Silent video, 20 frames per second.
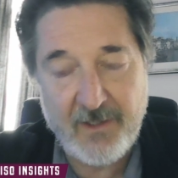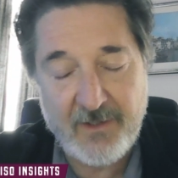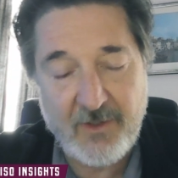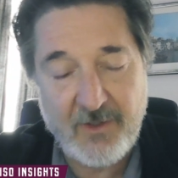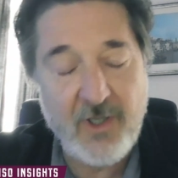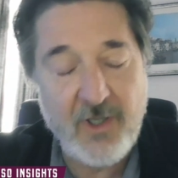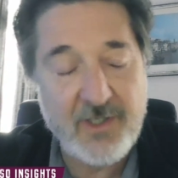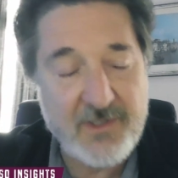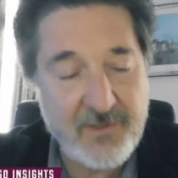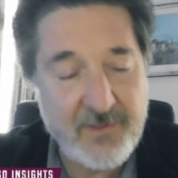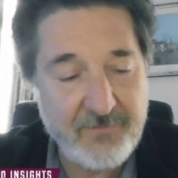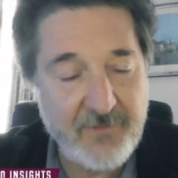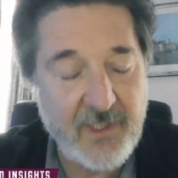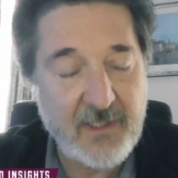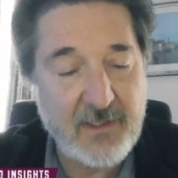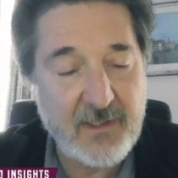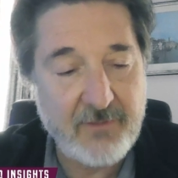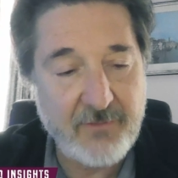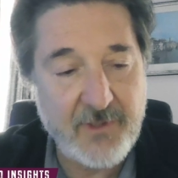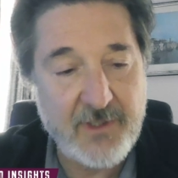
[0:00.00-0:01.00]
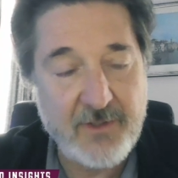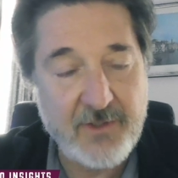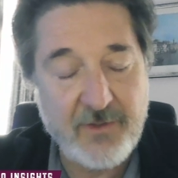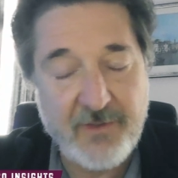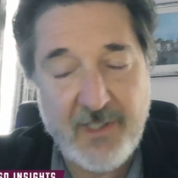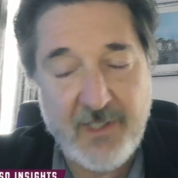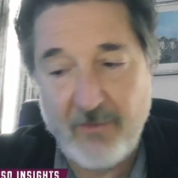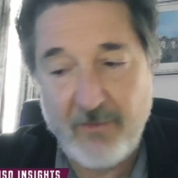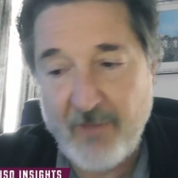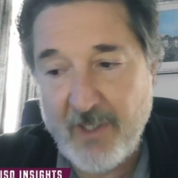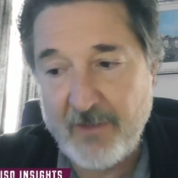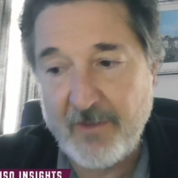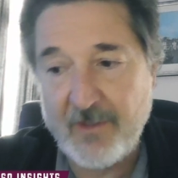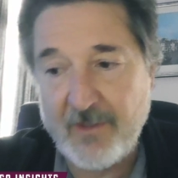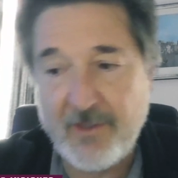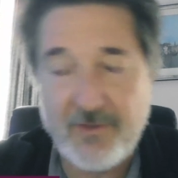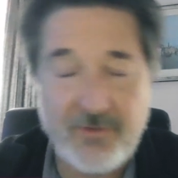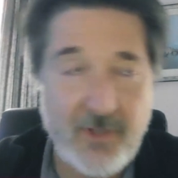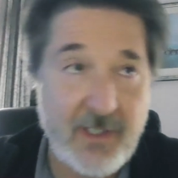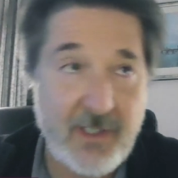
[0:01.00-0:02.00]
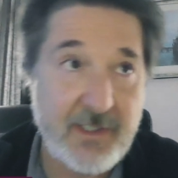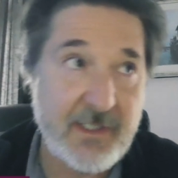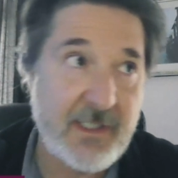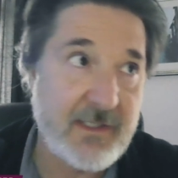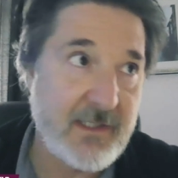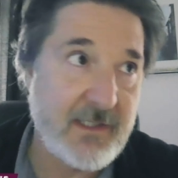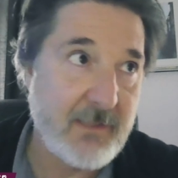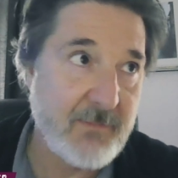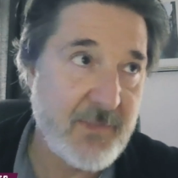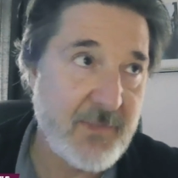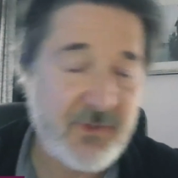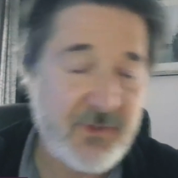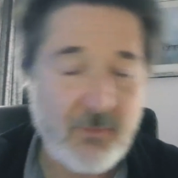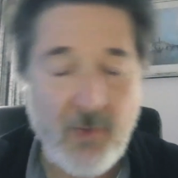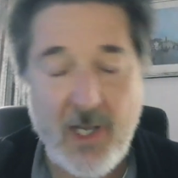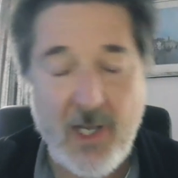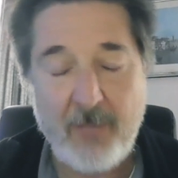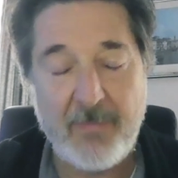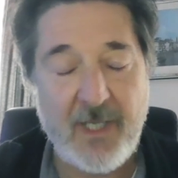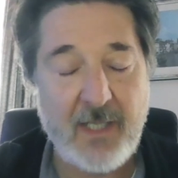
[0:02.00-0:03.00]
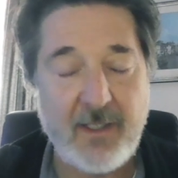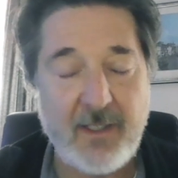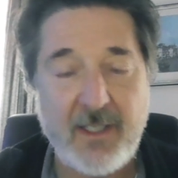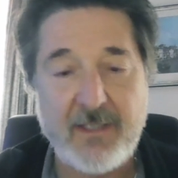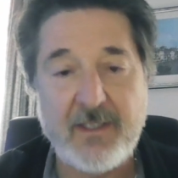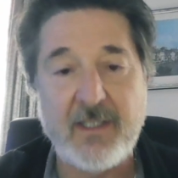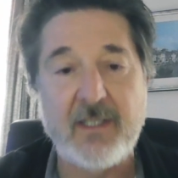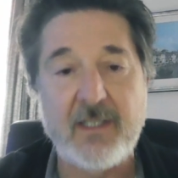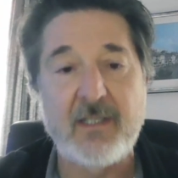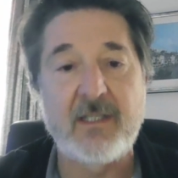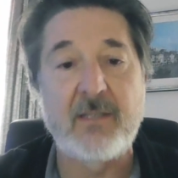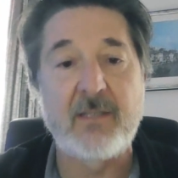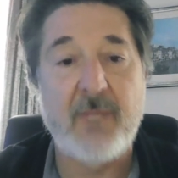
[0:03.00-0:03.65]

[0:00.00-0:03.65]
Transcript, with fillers: cost effectively do that rather than trying to get them to swap out identity